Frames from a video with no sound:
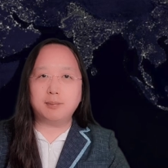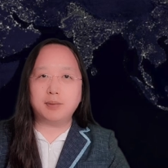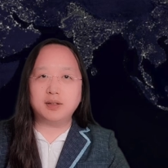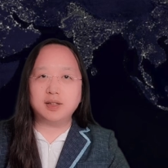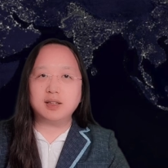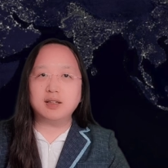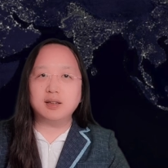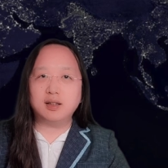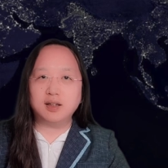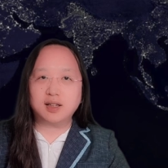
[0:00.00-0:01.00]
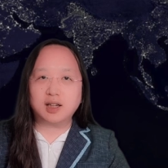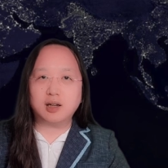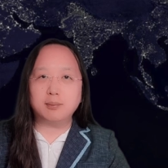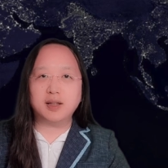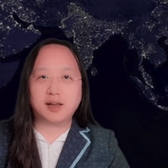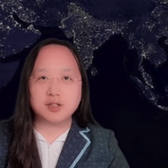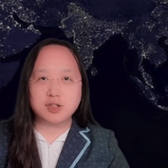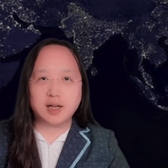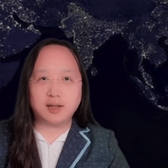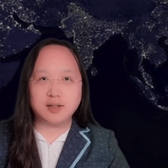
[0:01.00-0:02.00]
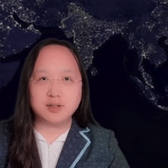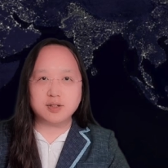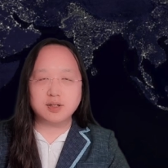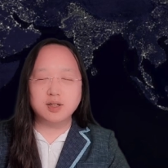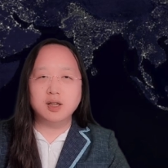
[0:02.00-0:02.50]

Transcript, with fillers: particularly complex challenge